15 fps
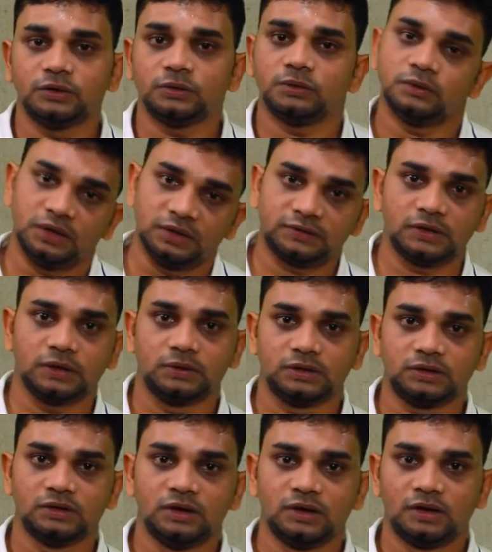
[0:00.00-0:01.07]
to
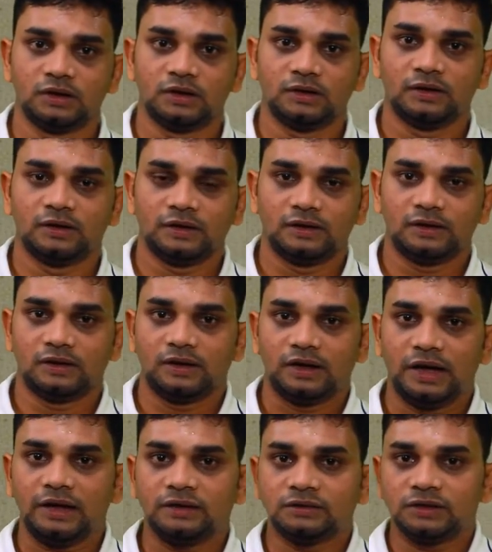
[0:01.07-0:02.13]
discover.
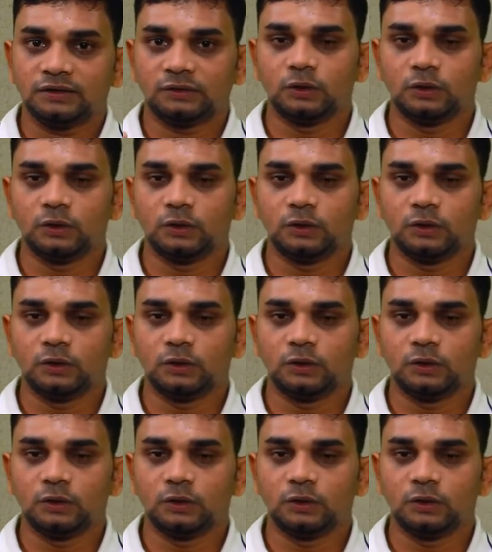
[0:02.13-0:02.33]
And these